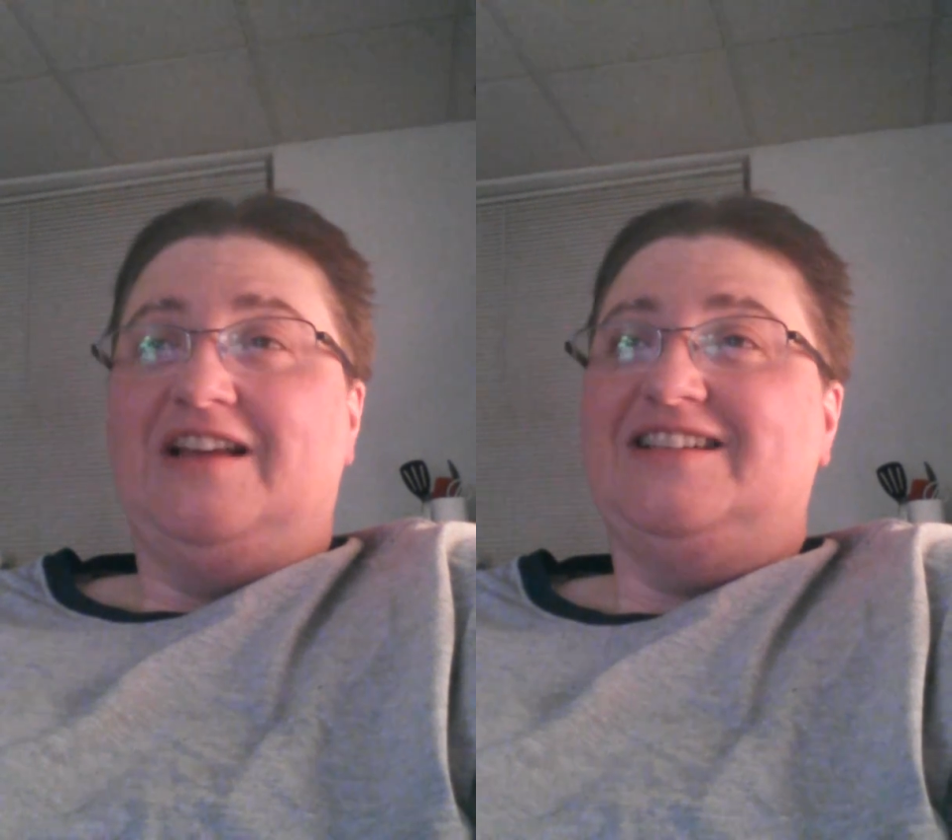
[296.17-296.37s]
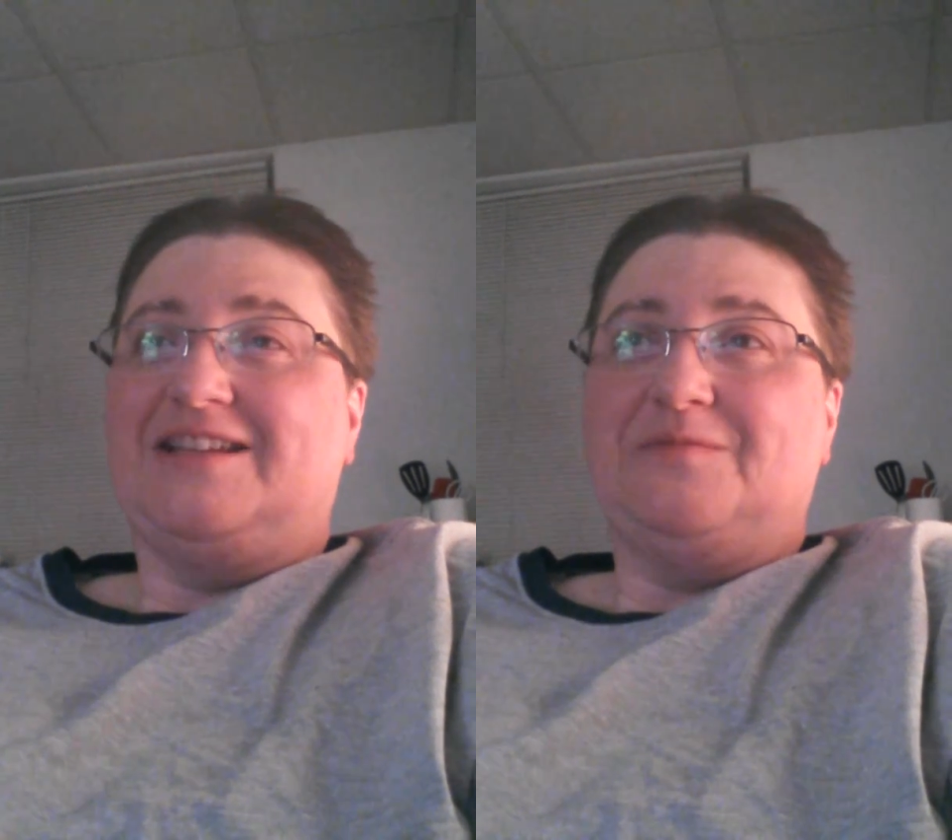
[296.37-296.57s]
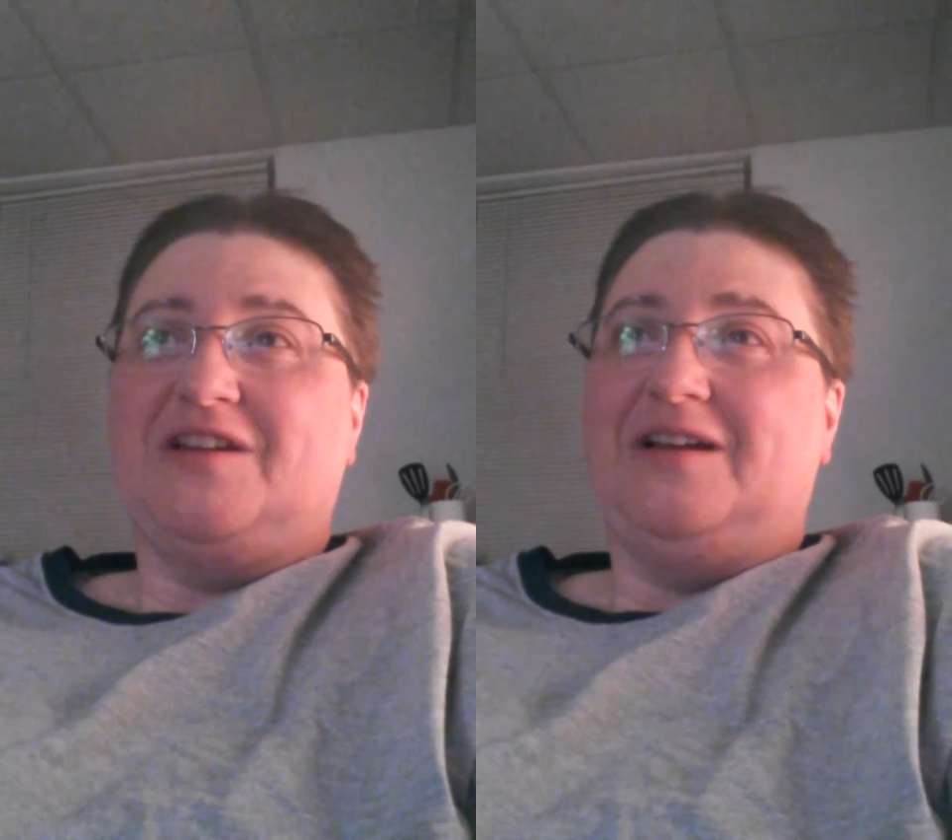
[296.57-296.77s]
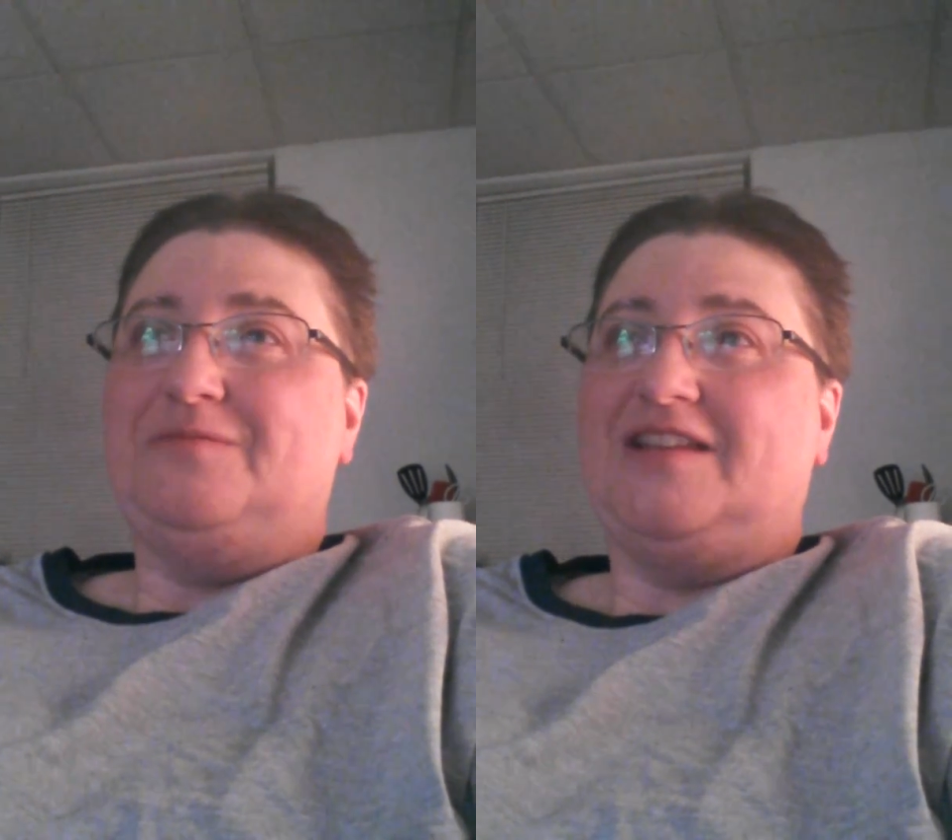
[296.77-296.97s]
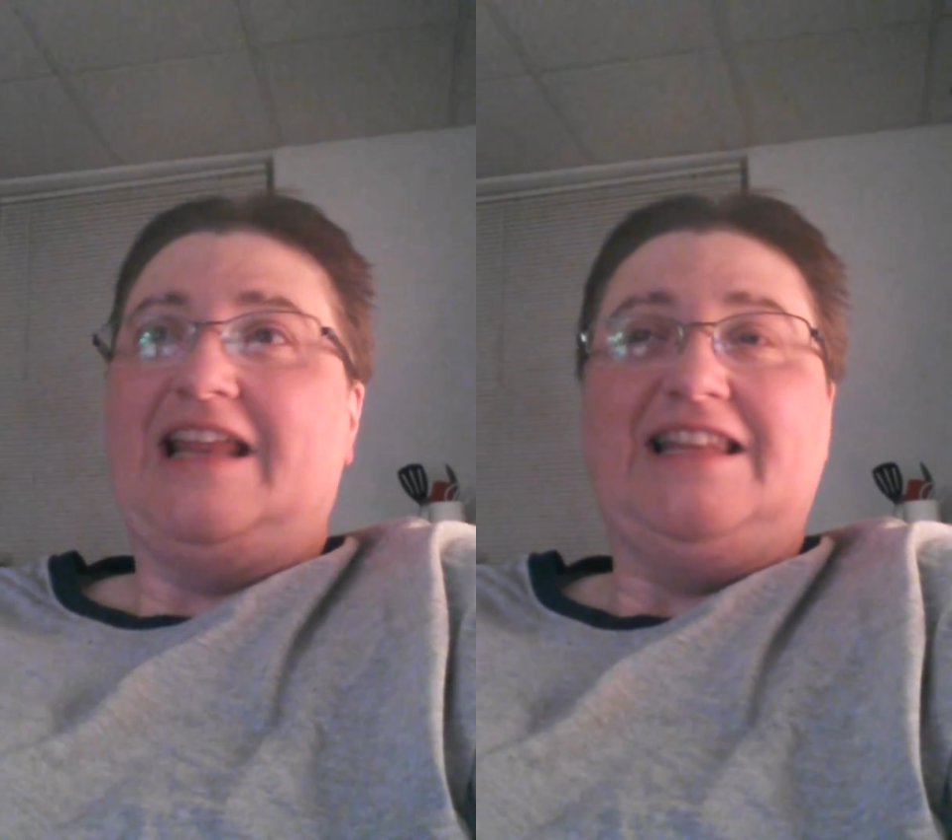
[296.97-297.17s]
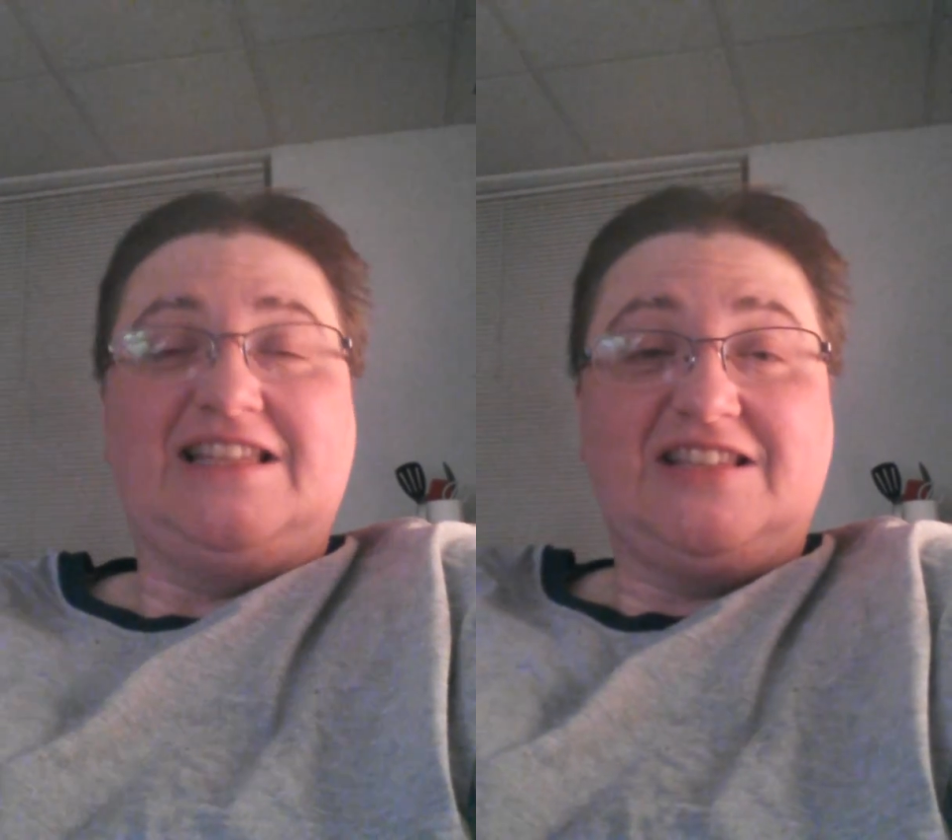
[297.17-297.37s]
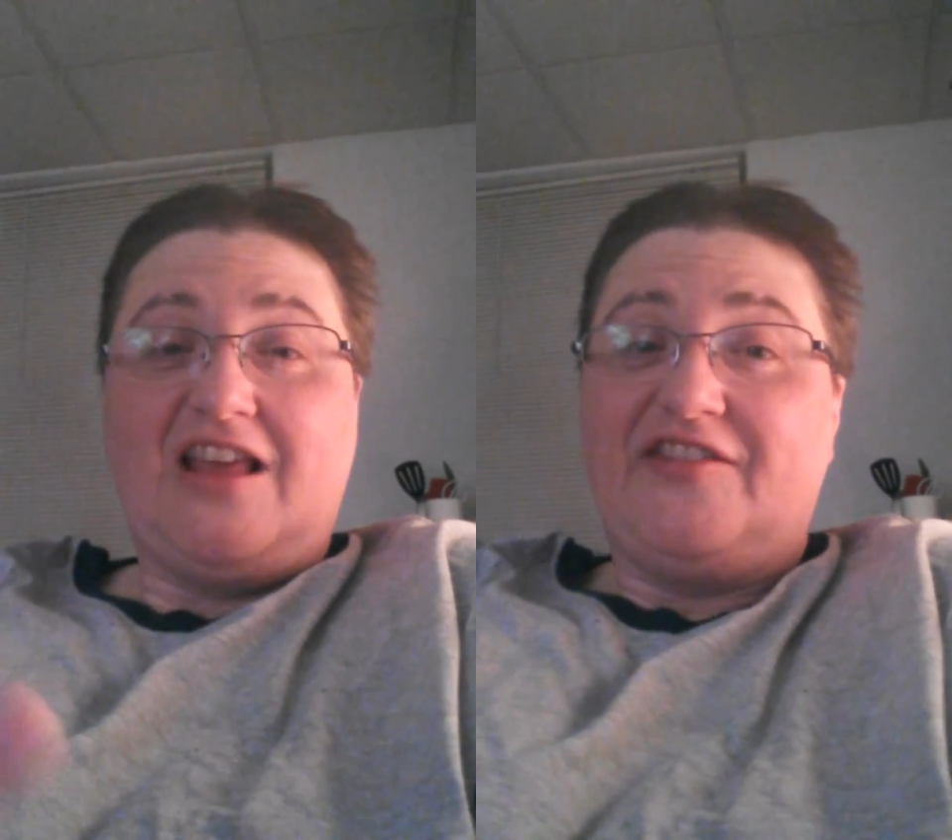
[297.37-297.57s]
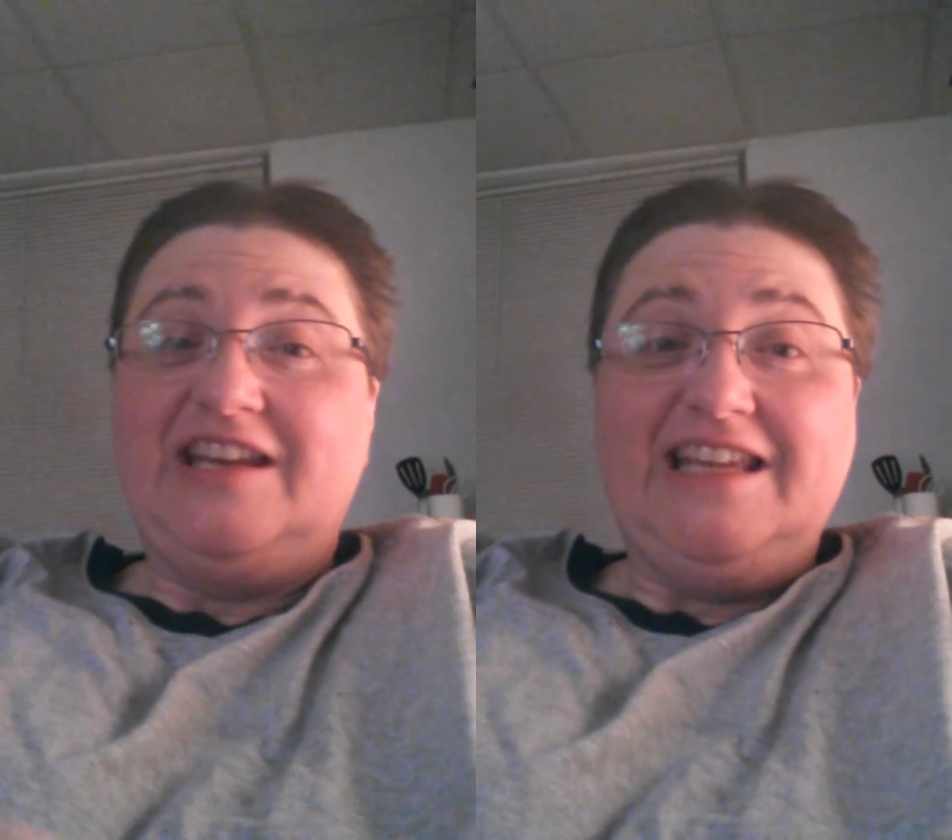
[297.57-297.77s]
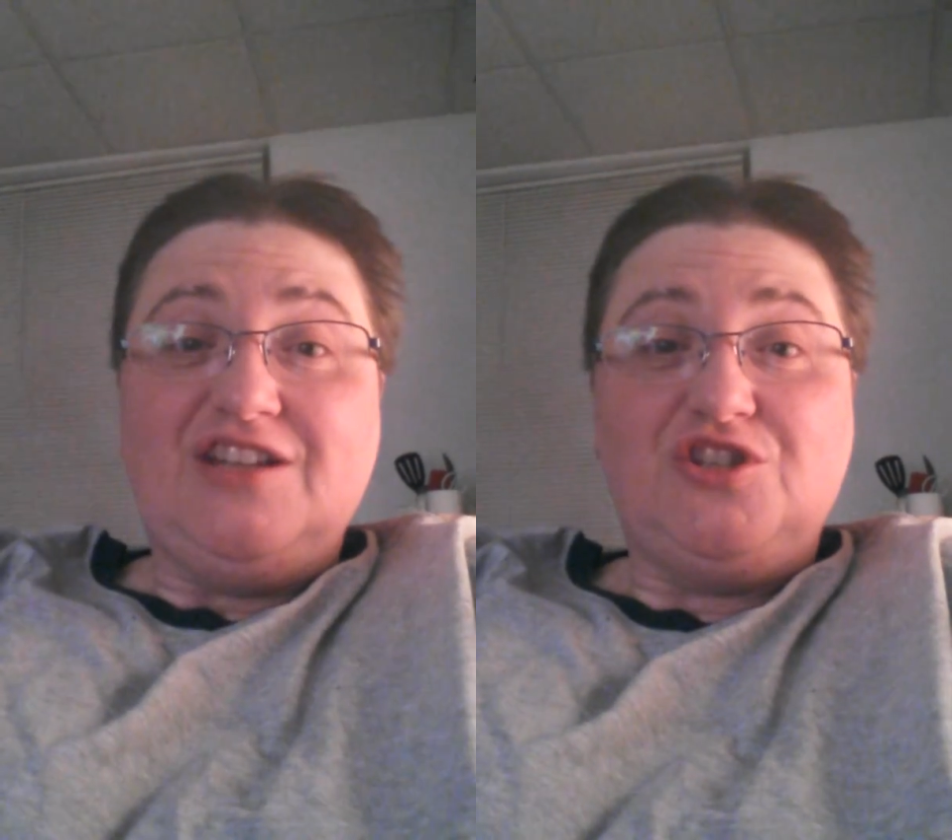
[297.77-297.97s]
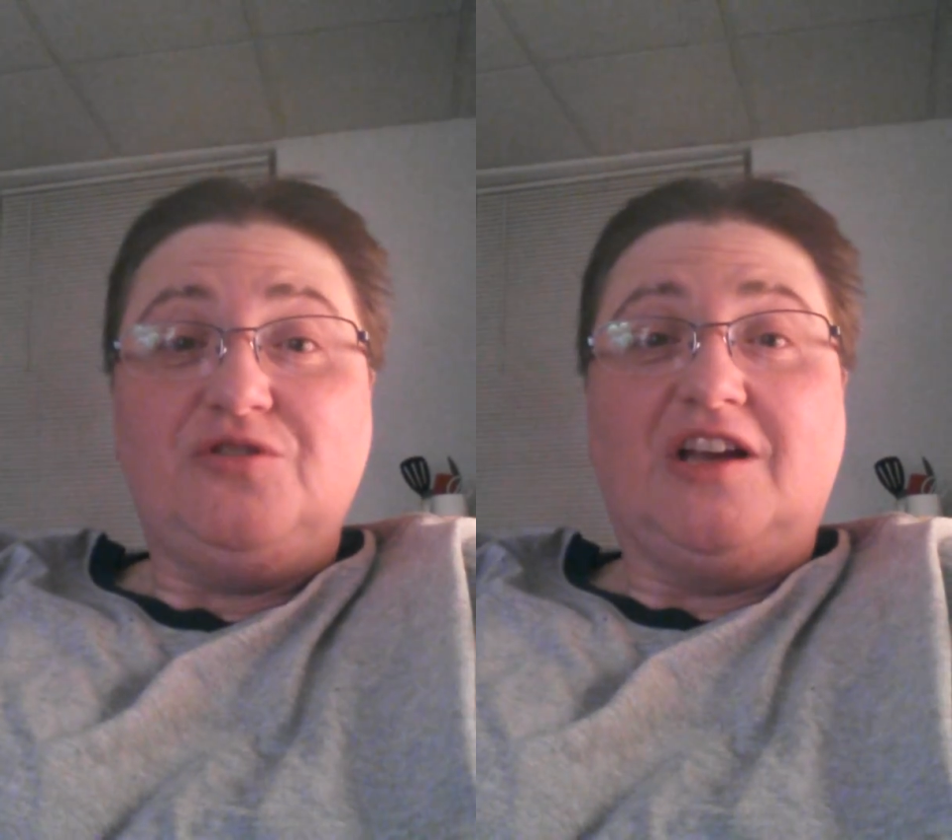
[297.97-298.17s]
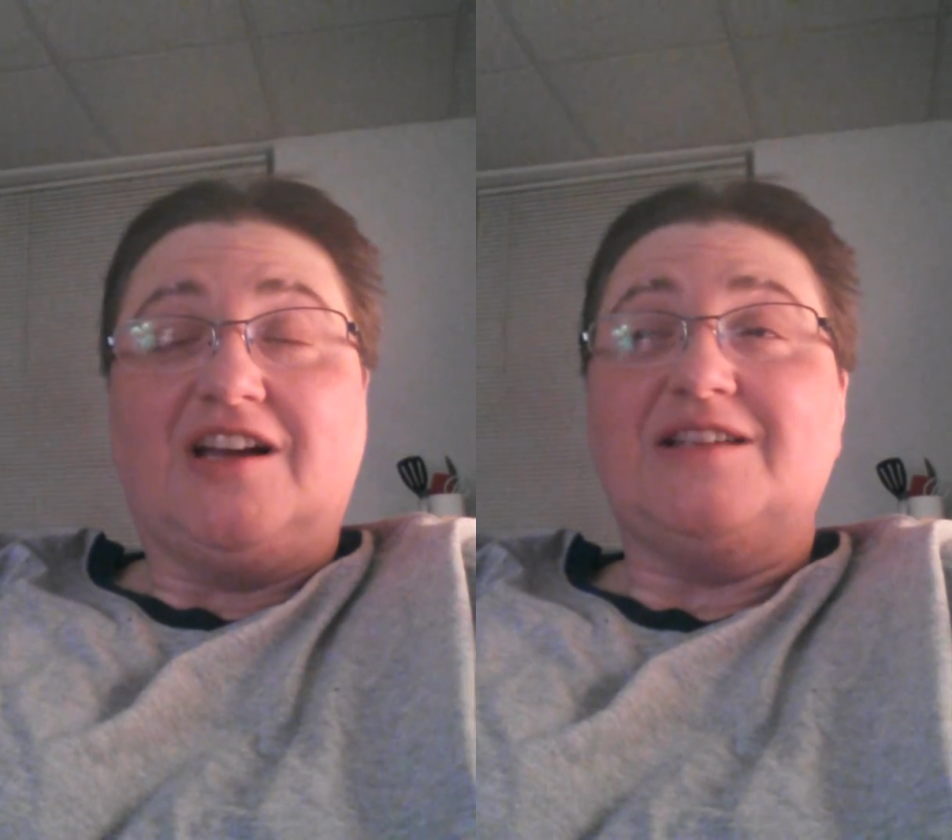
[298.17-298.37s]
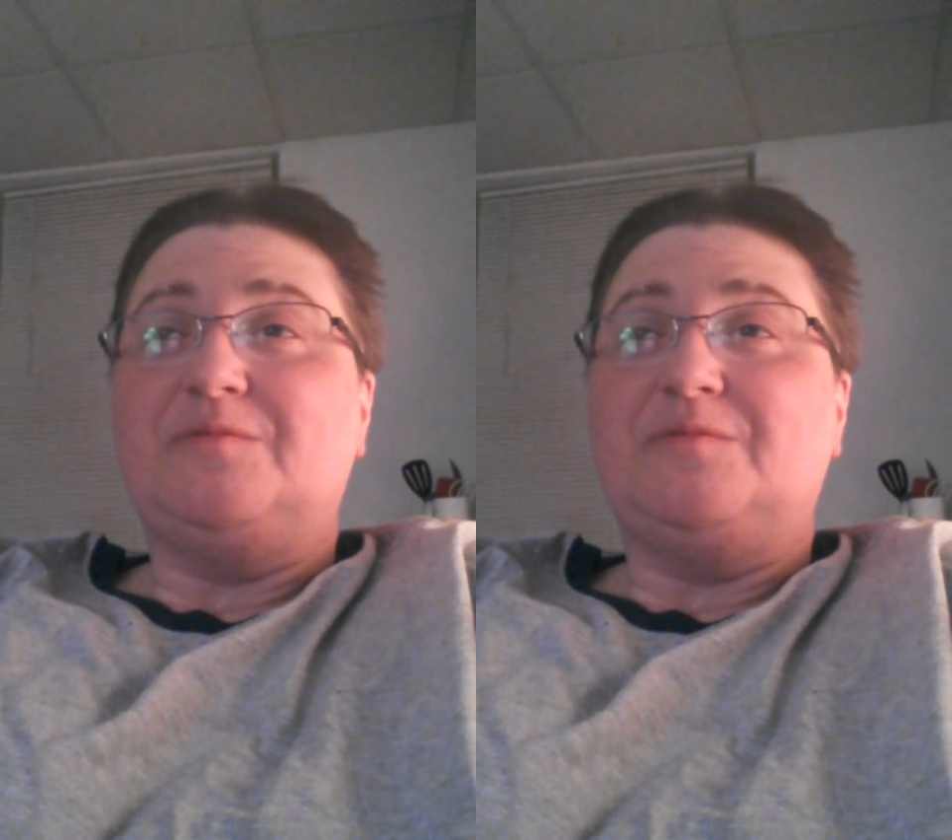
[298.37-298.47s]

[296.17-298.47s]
sometimes, and this is nothing against you guys,